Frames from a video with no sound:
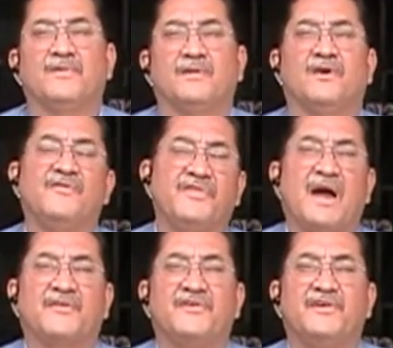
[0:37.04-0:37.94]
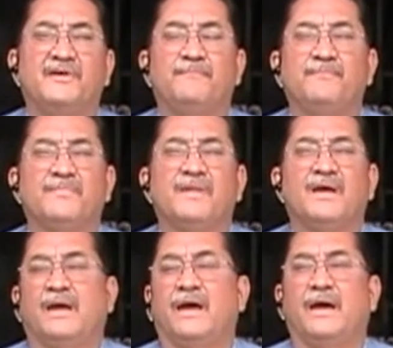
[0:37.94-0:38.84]
contactor
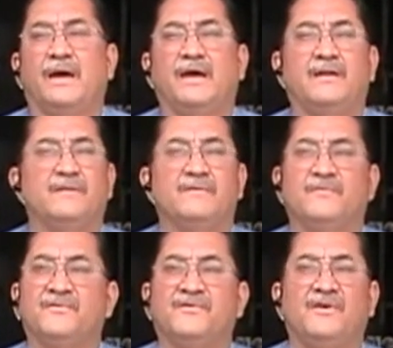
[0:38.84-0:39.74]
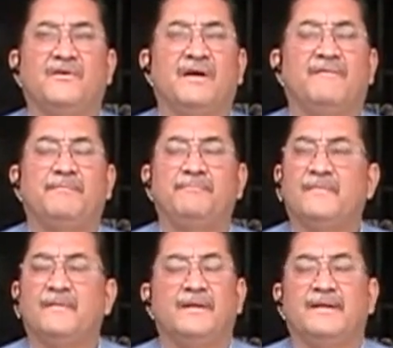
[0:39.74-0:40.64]
and still haven't
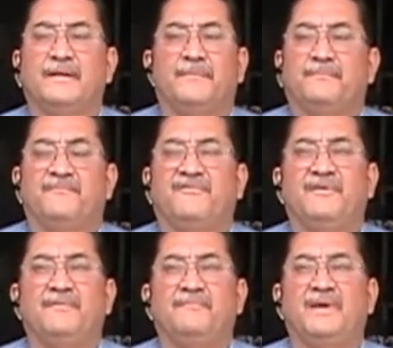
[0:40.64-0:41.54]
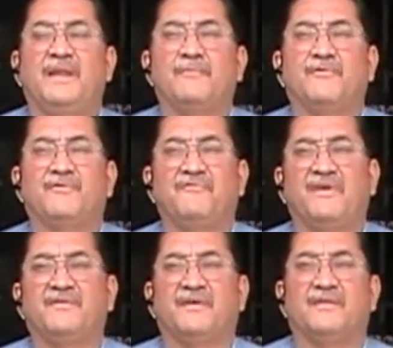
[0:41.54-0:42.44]
been able to
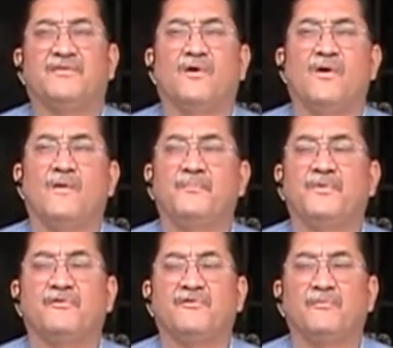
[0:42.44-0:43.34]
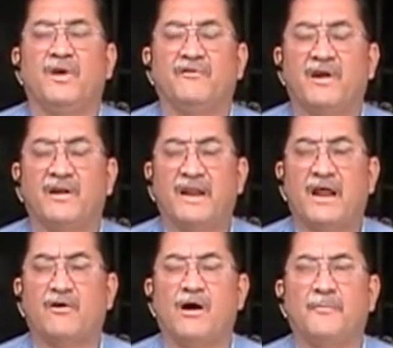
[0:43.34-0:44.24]
fix it. So we're running
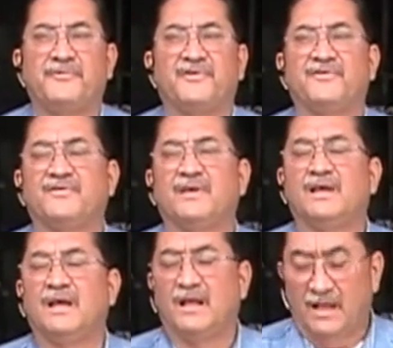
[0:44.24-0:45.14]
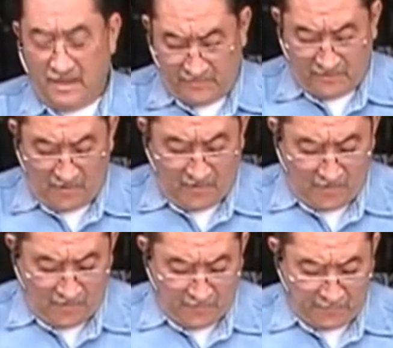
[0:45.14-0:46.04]
out of options.
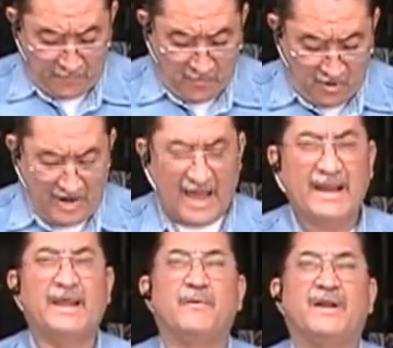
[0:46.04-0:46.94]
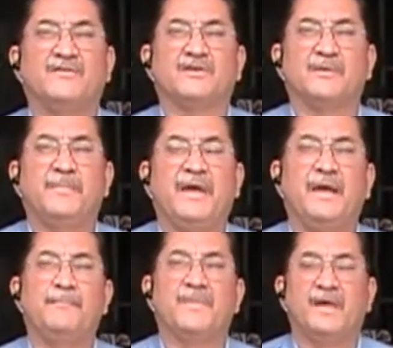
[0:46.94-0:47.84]
So more likely what it's going to
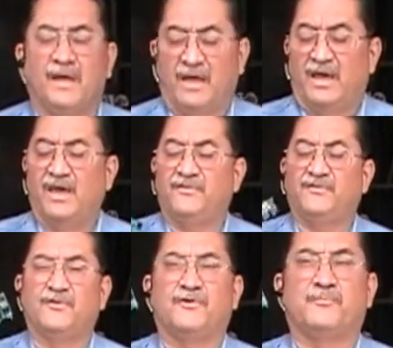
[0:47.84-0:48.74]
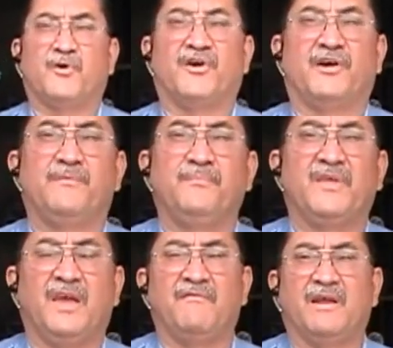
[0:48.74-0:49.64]
be is your board.
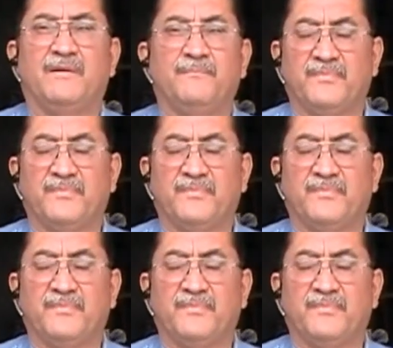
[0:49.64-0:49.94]
Even